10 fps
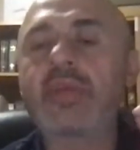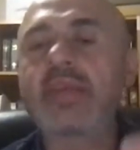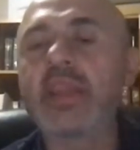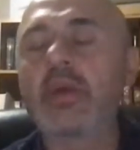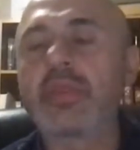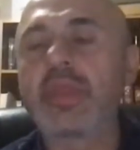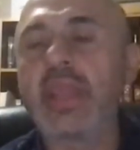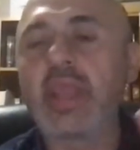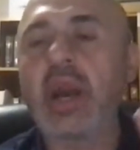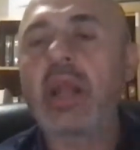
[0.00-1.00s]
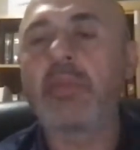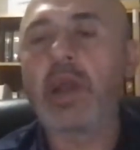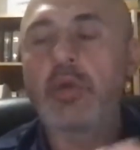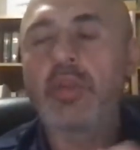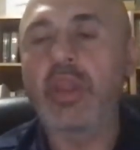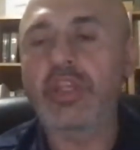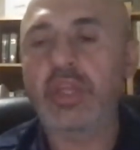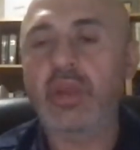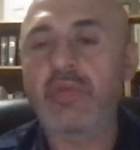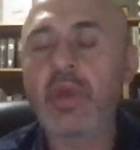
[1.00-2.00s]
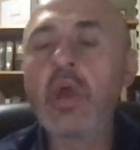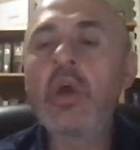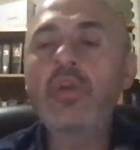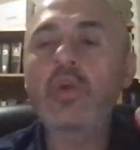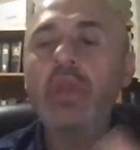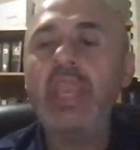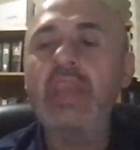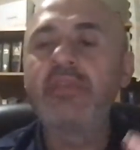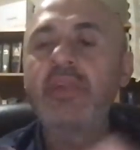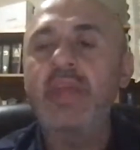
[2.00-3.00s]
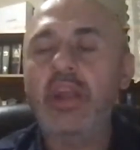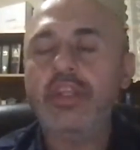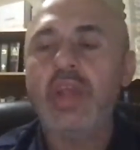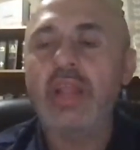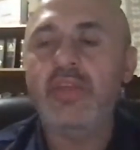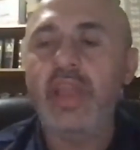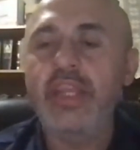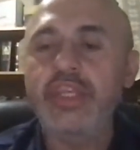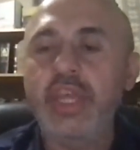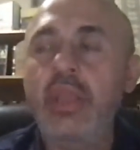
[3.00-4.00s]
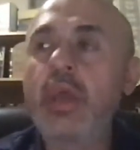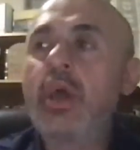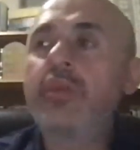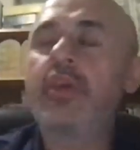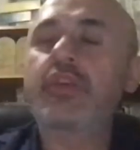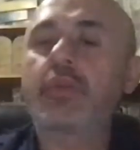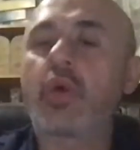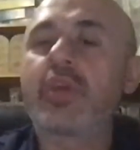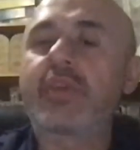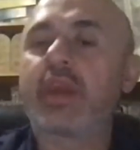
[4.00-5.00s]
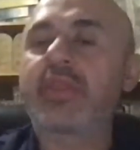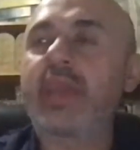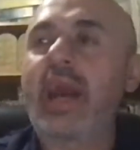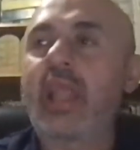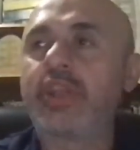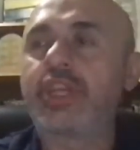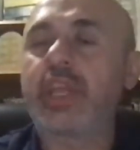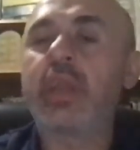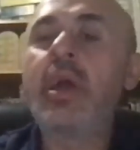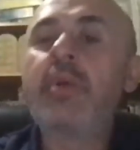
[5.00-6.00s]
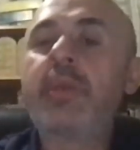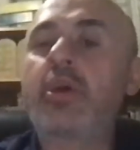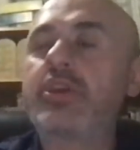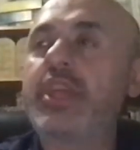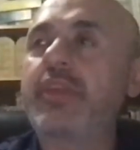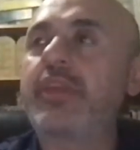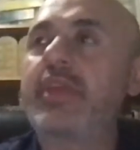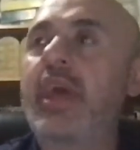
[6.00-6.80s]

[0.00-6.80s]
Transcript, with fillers: a single thing on my own initiative. So even their translation destroys their theology because Jesus